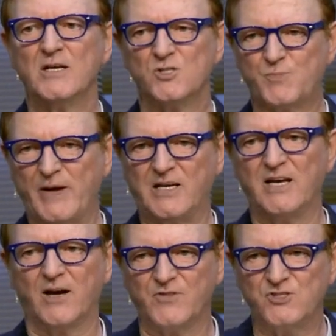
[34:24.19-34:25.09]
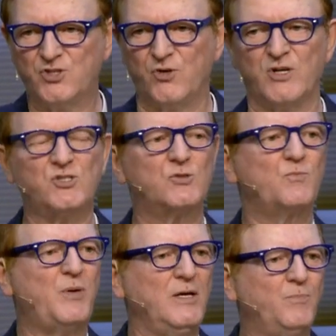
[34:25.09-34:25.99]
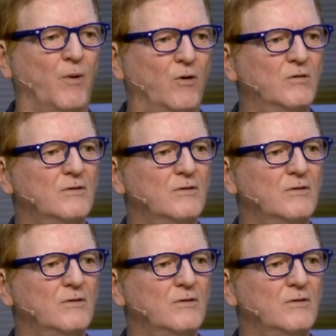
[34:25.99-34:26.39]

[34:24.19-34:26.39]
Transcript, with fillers: speaking of the Jewish people.